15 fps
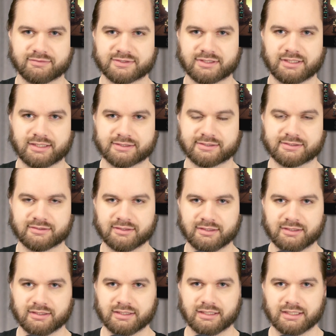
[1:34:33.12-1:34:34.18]
of slots,
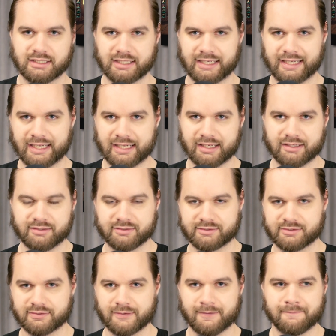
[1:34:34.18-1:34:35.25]

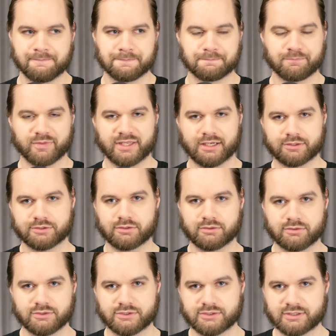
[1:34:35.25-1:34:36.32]
and
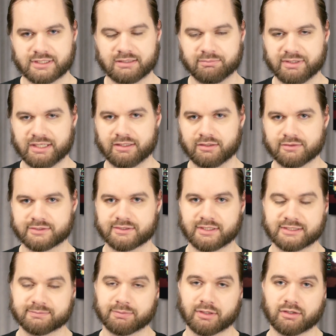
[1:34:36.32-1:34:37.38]
characters can be in those
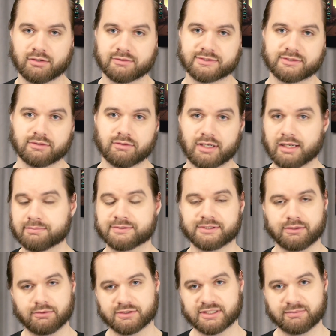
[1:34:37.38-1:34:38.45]
slots, but also
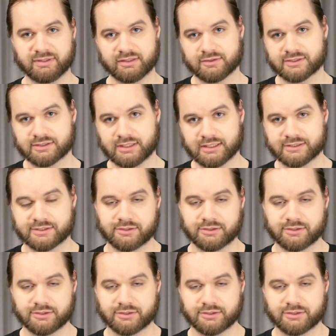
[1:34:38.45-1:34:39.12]
obstacles can be in those slots.